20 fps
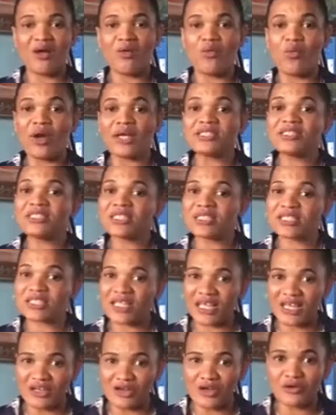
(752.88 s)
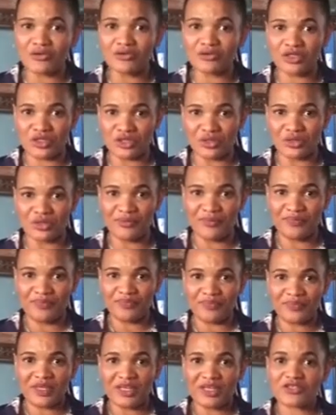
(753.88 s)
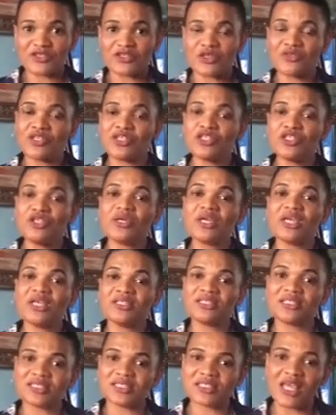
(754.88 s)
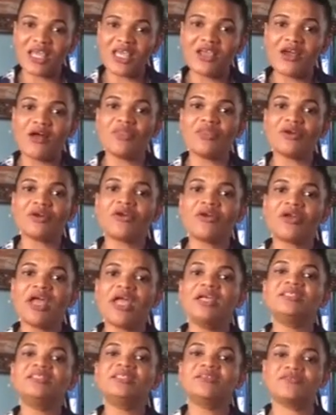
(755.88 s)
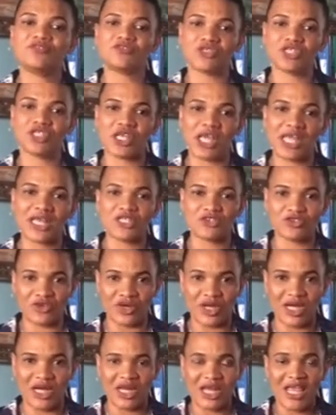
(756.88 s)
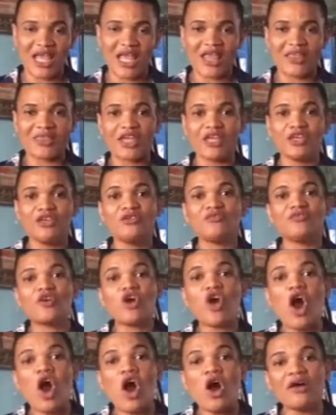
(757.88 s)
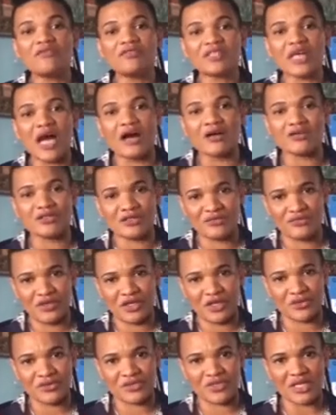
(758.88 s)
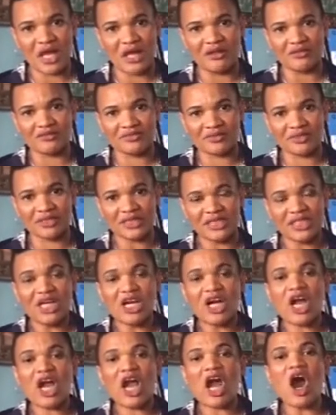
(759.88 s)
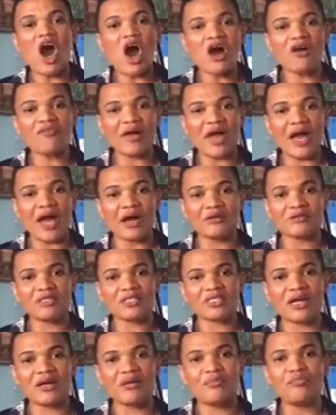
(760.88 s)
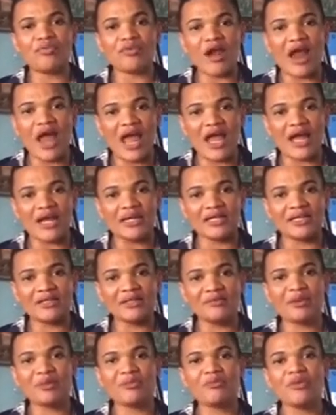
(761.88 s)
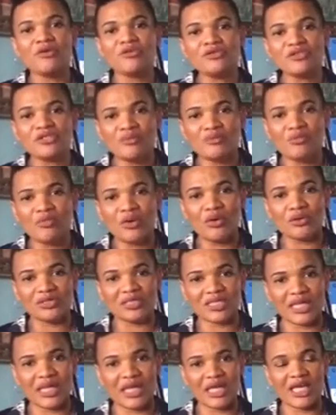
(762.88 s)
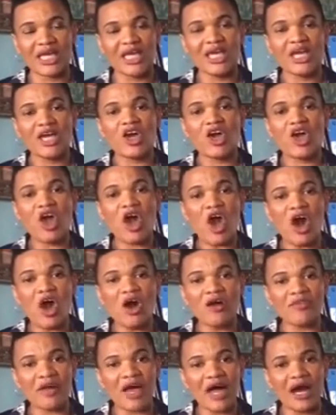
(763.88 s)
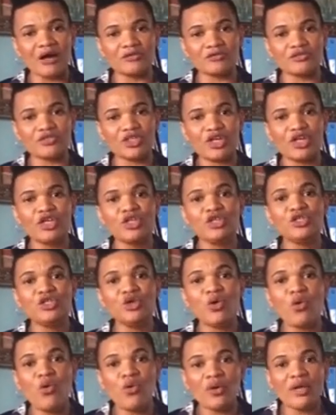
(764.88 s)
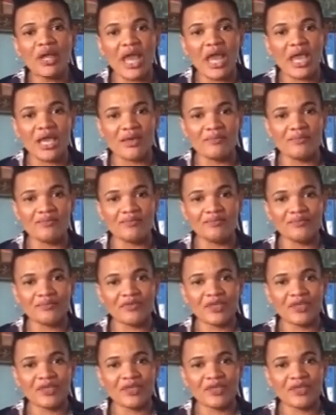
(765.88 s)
what to say no to, so that you can stay on the creative trajectory that you've carved out for yourself. Carve out a brand, but most importantly, carve out your name.